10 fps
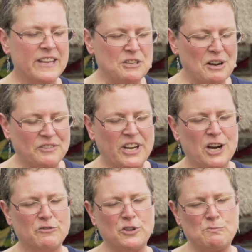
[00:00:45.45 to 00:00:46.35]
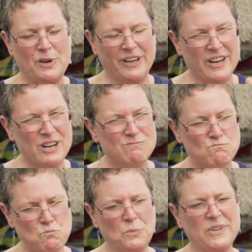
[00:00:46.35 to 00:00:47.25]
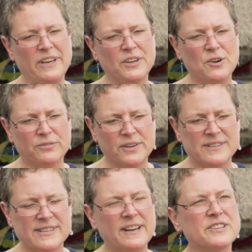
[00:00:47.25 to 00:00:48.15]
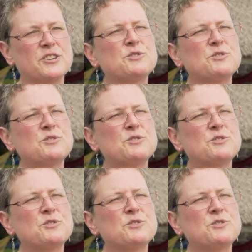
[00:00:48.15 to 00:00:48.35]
then you have to carefully pick it up, take it over and set it